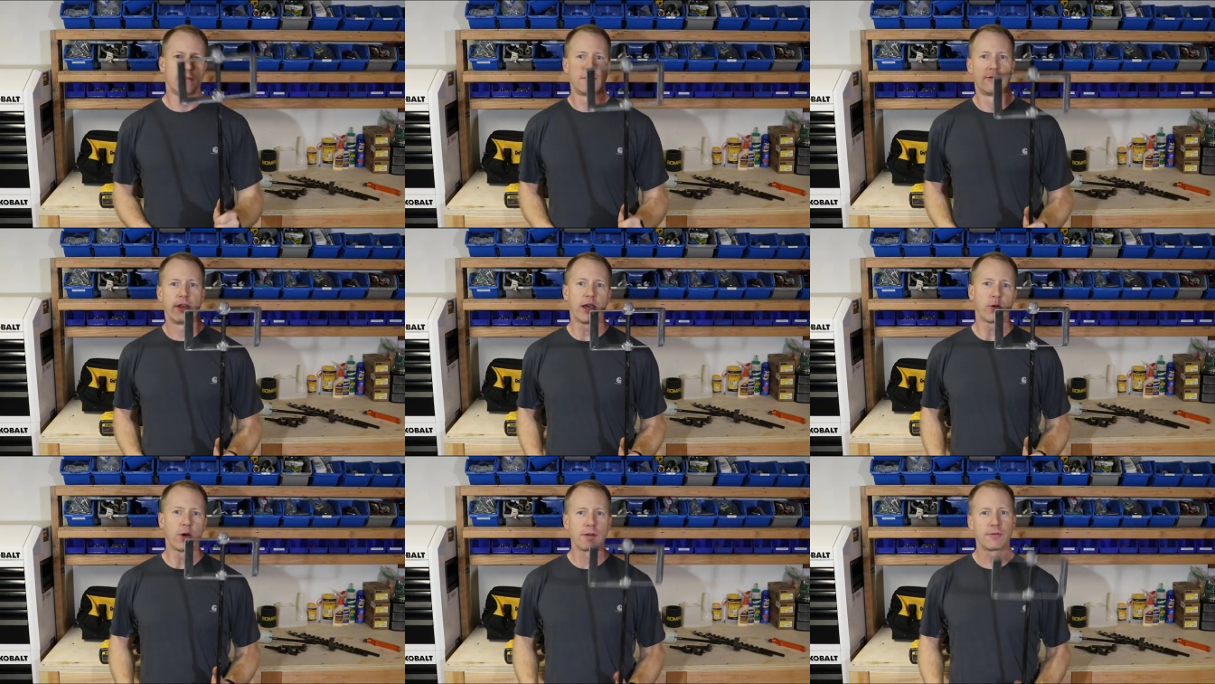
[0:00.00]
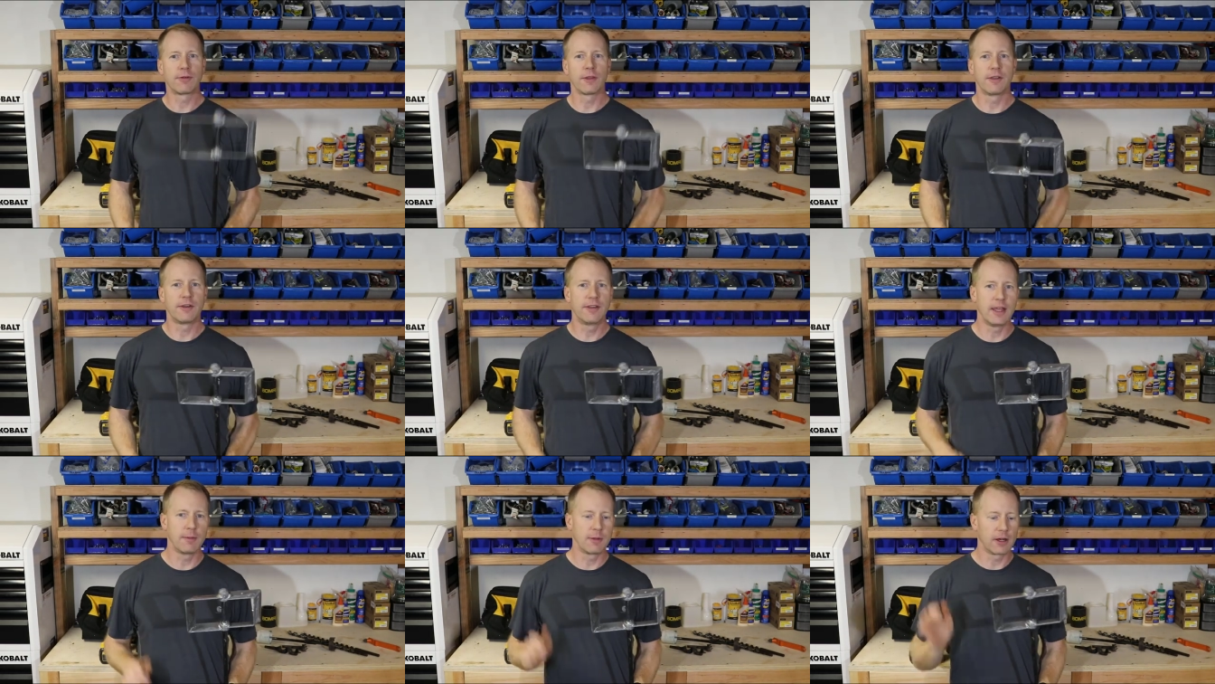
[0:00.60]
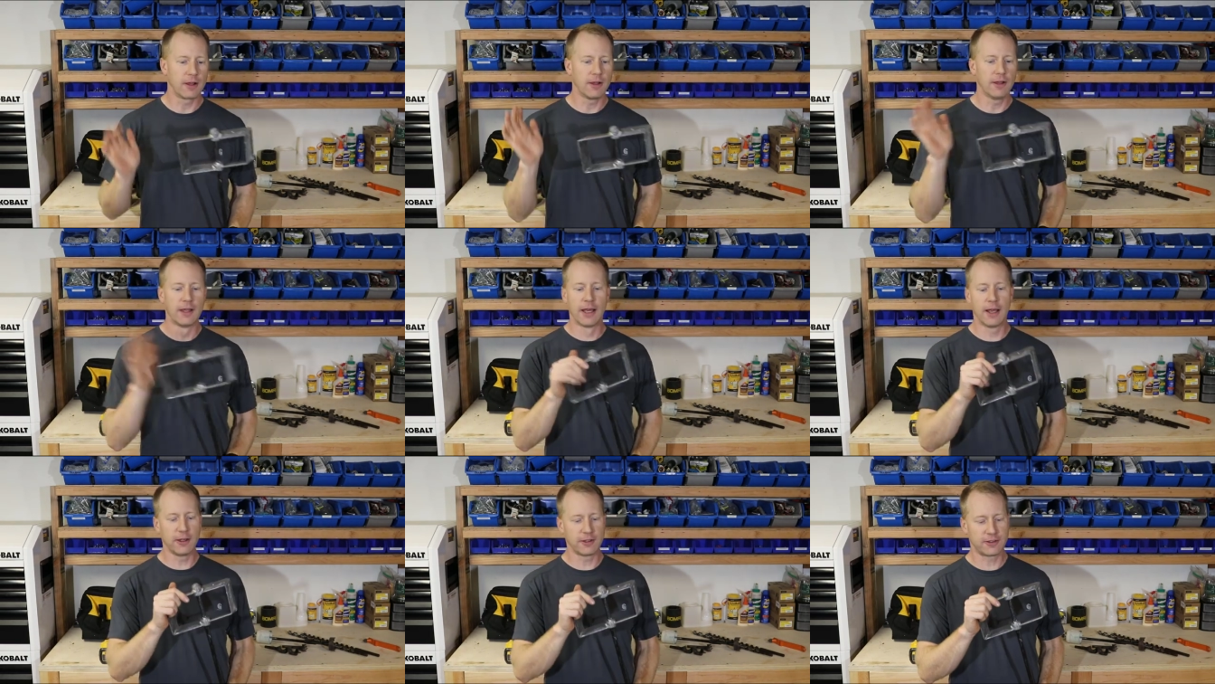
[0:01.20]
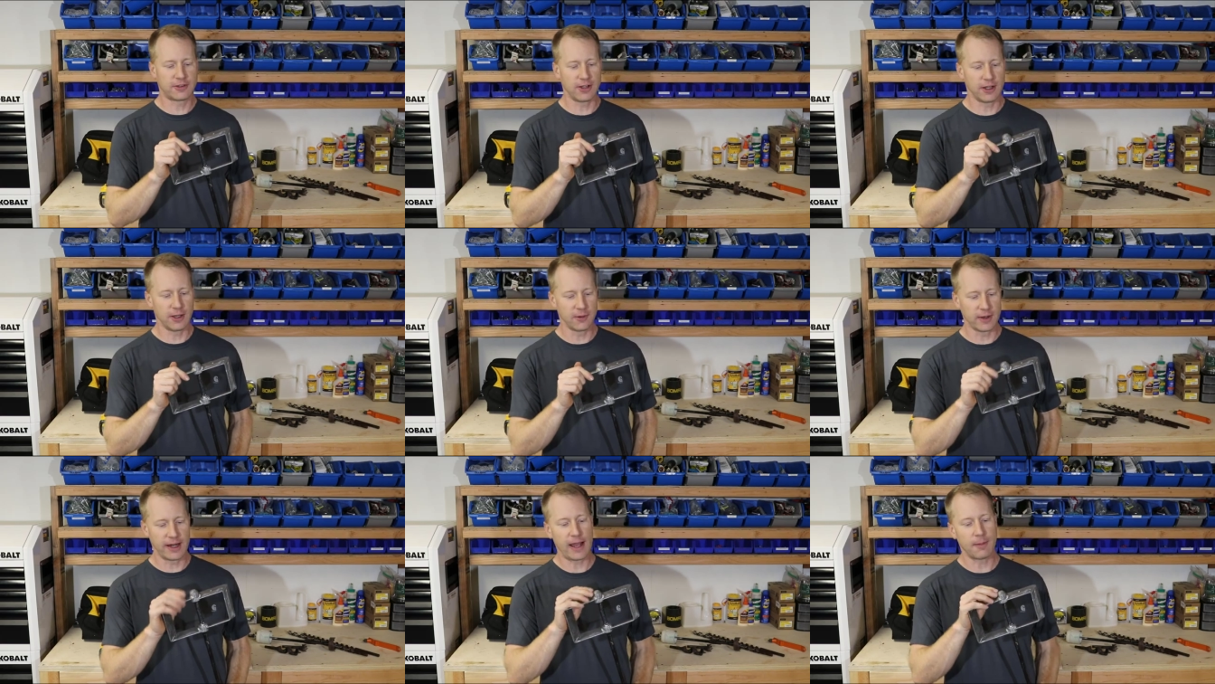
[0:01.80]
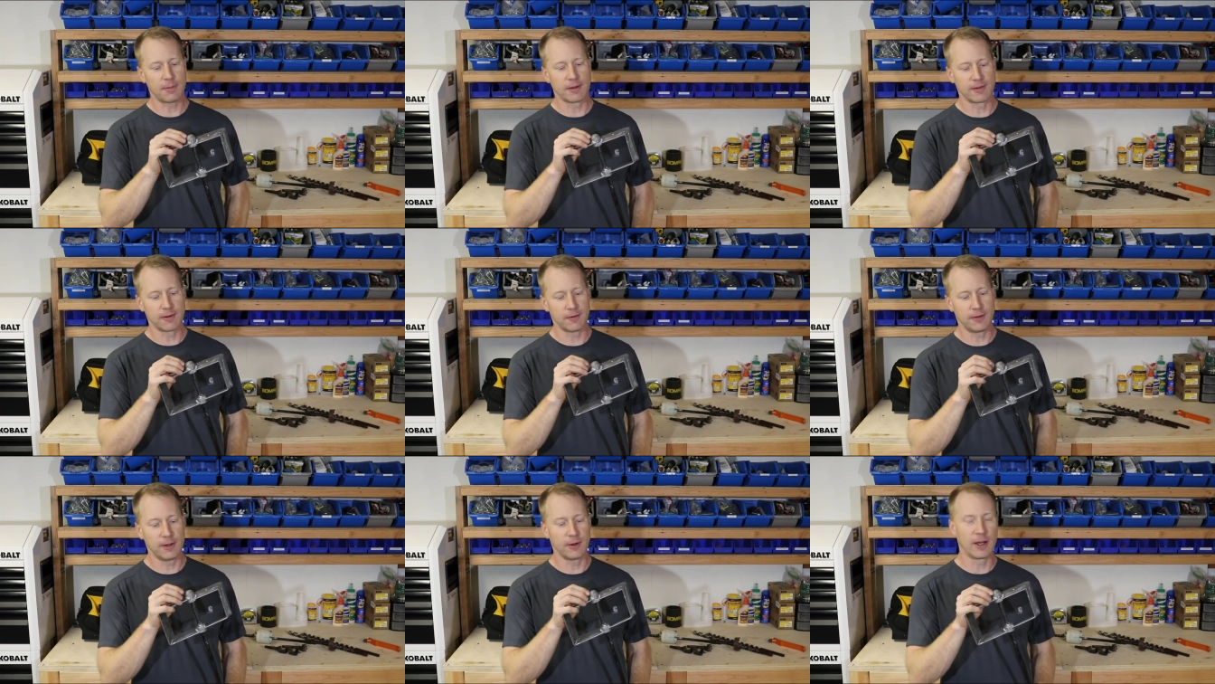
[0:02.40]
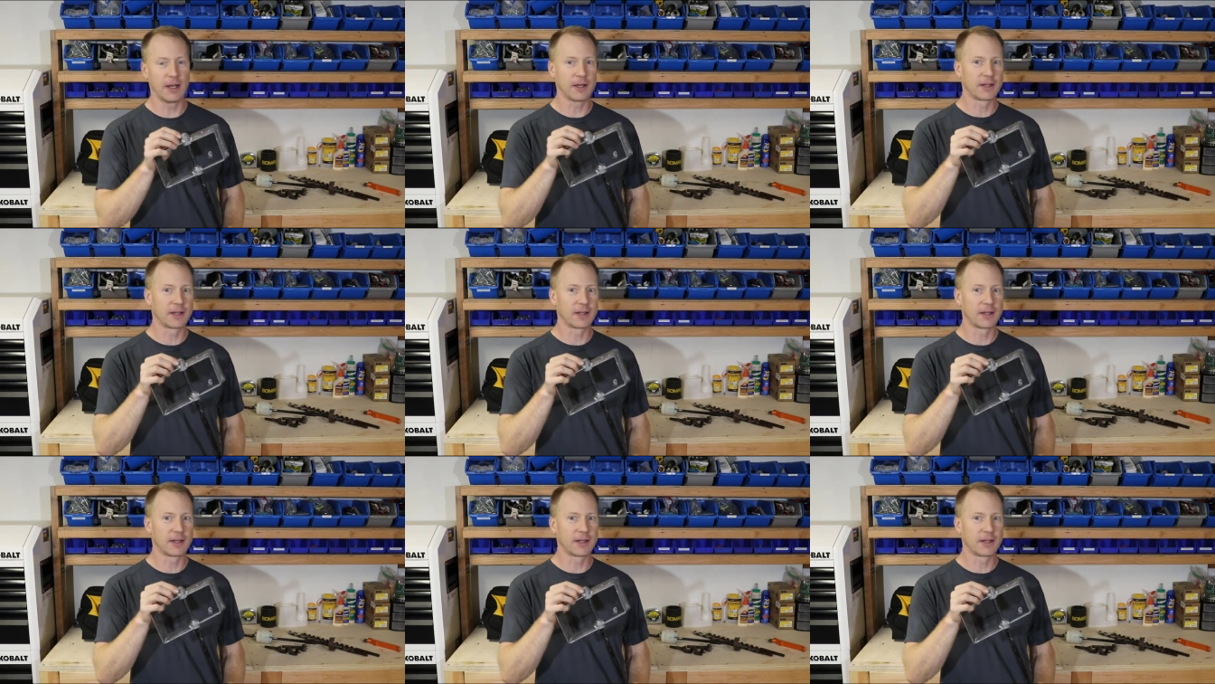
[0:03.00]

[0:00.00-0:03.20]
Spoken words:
take one for the team, and I'll show you what happens if you